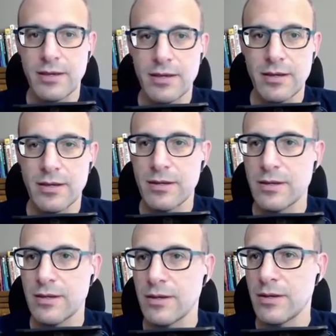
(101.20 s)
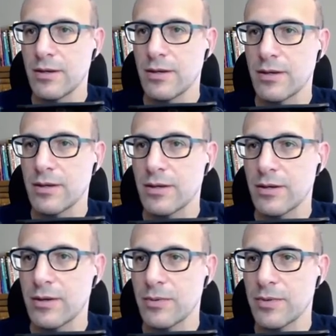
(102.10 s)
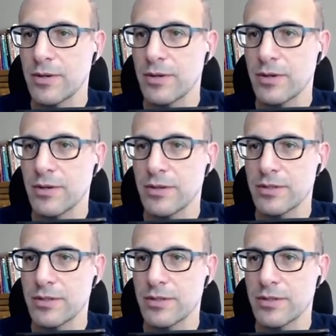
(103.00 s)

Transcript: [no speech]